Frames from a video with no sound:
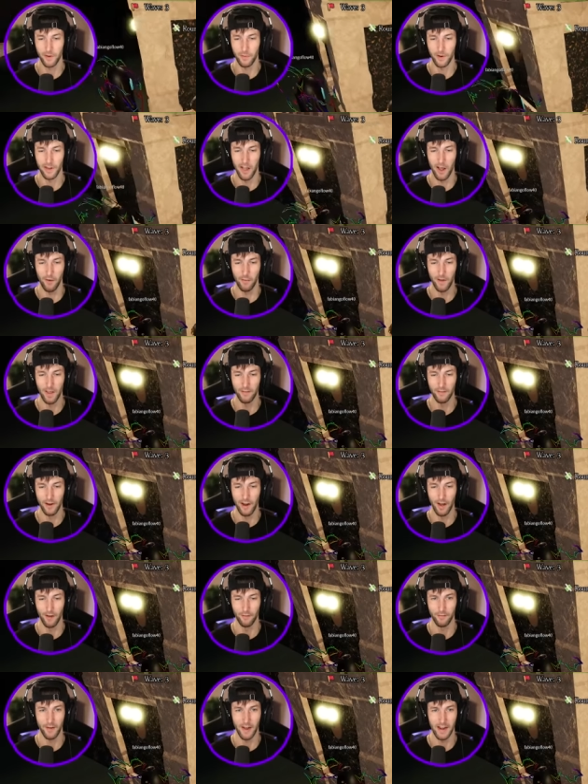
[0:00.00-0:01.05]
There we go. We have
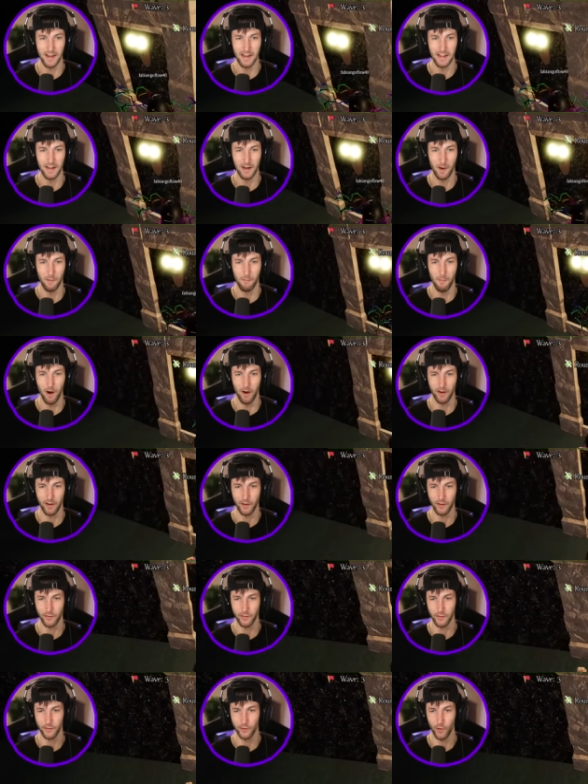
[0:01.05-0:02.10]
enough. I need a
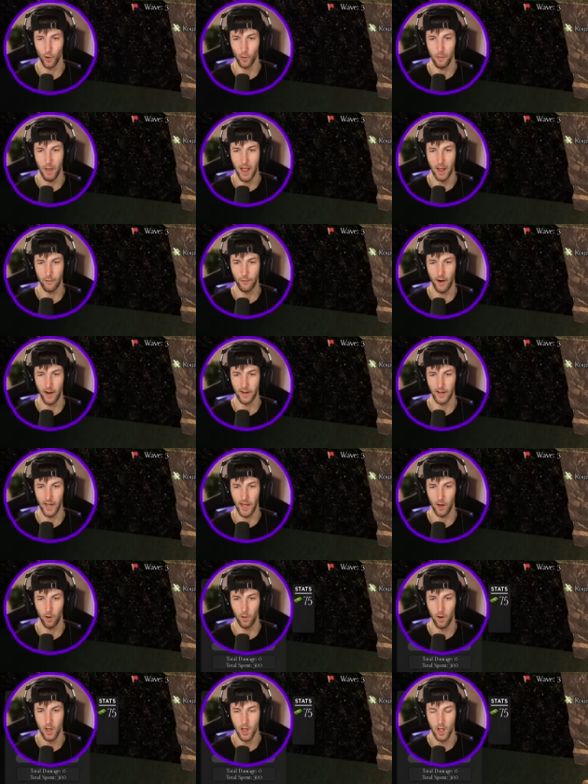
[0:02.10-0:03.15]
Marcus so bad right
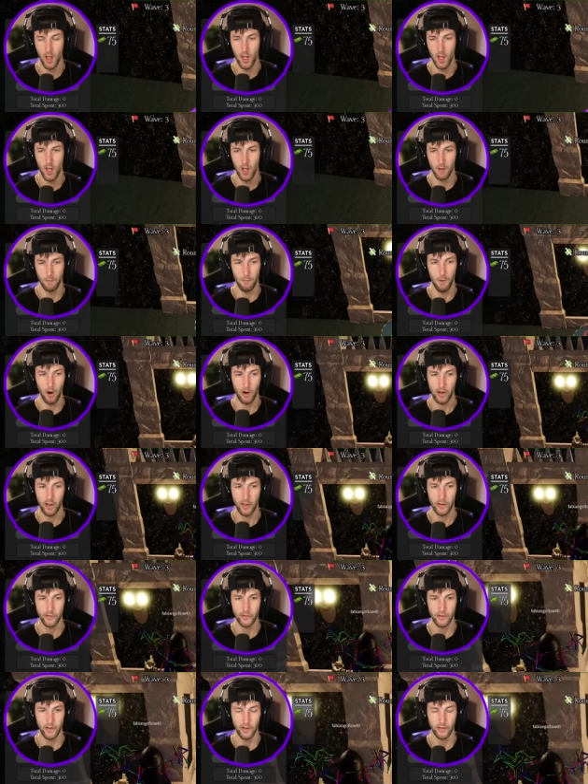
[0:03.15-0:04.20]
now.
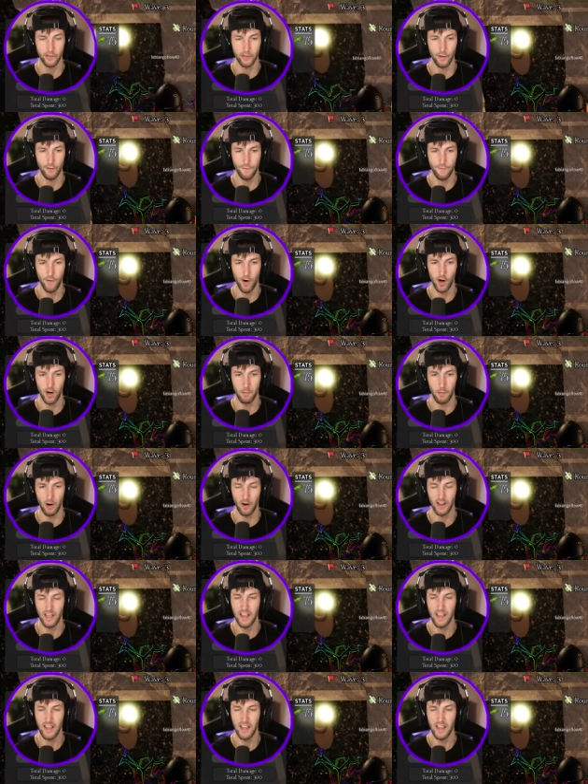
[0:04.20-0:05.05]
Marcus is the farmer.